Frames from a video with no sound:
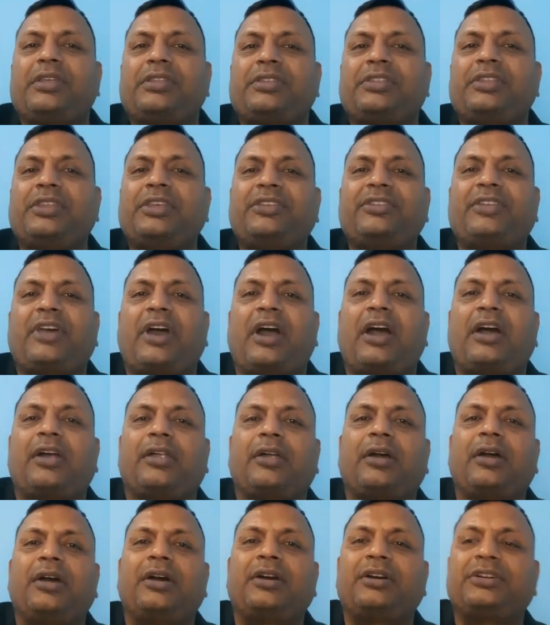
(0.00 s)
these
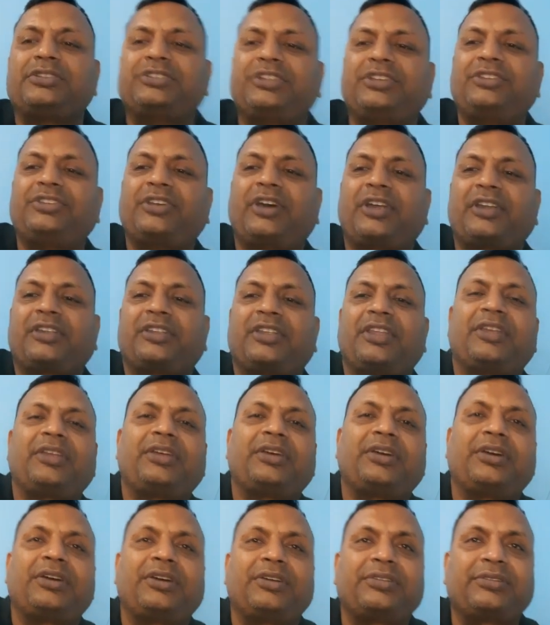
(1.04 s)
are uh, these are the
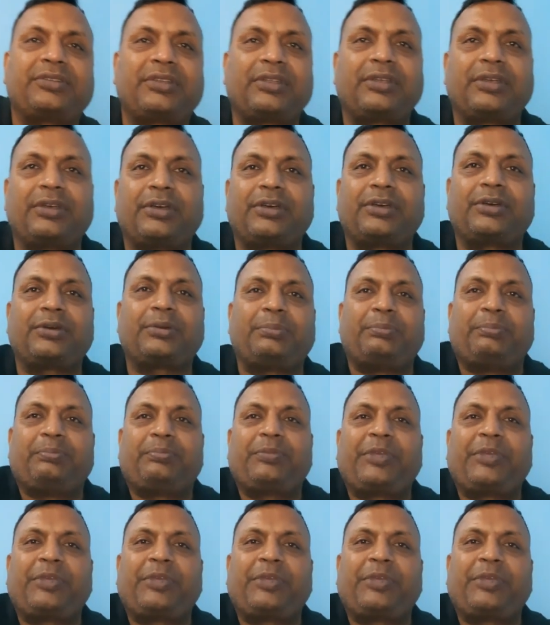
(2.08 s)
uh, uh,